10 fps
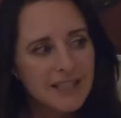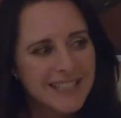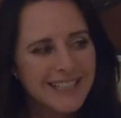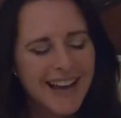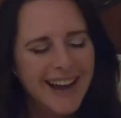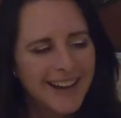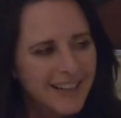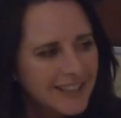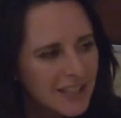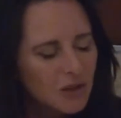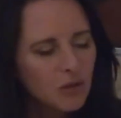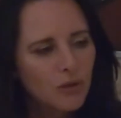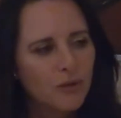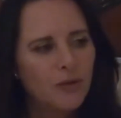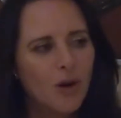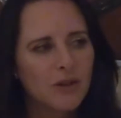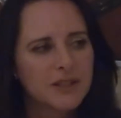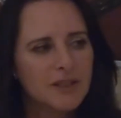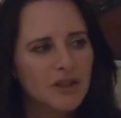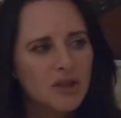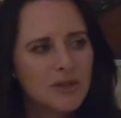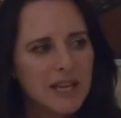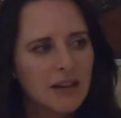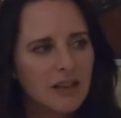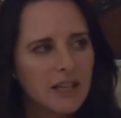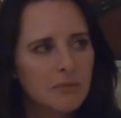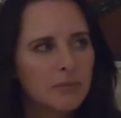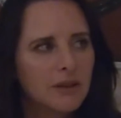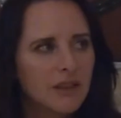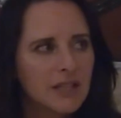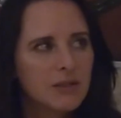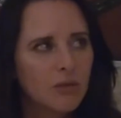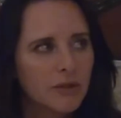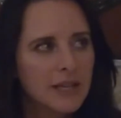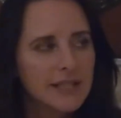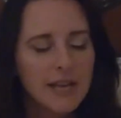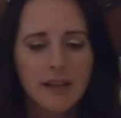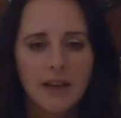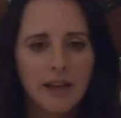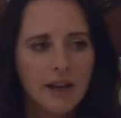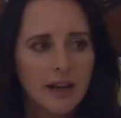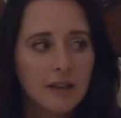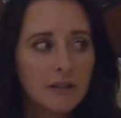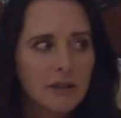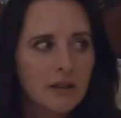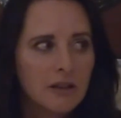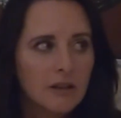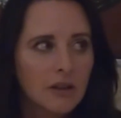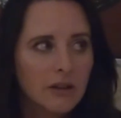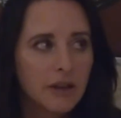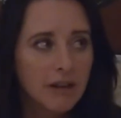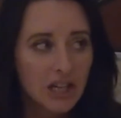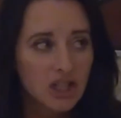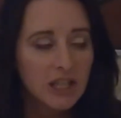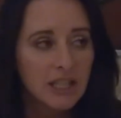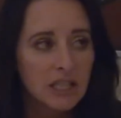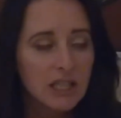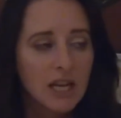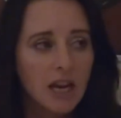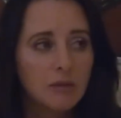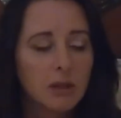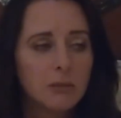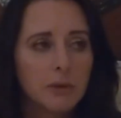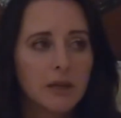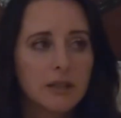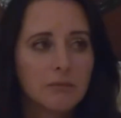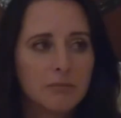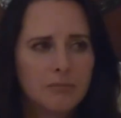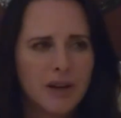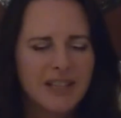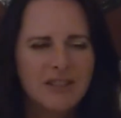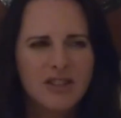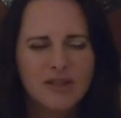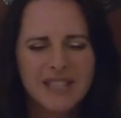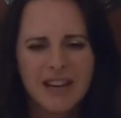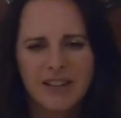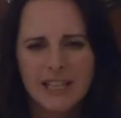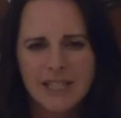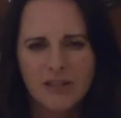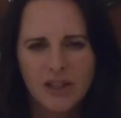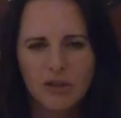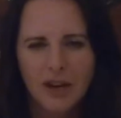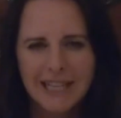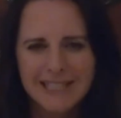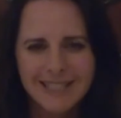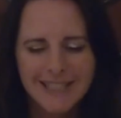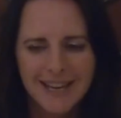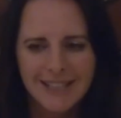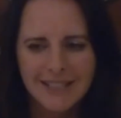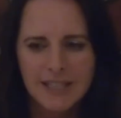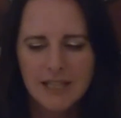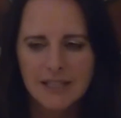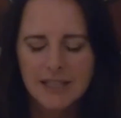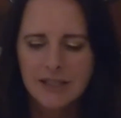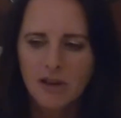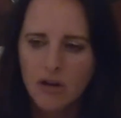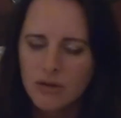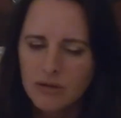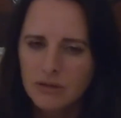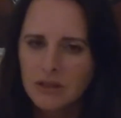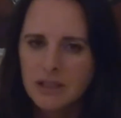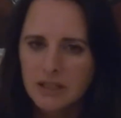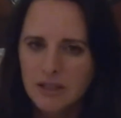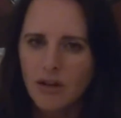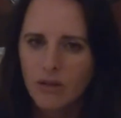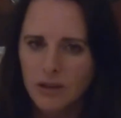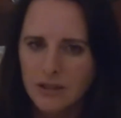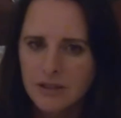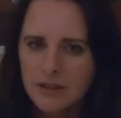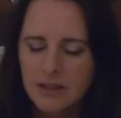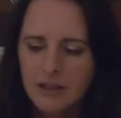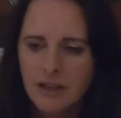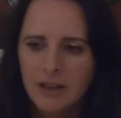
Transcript: It can hardly call Fox a news outlet, but that's what they say they are. They're actually entertainment, but by news outlets in the United States, it's so dishonest.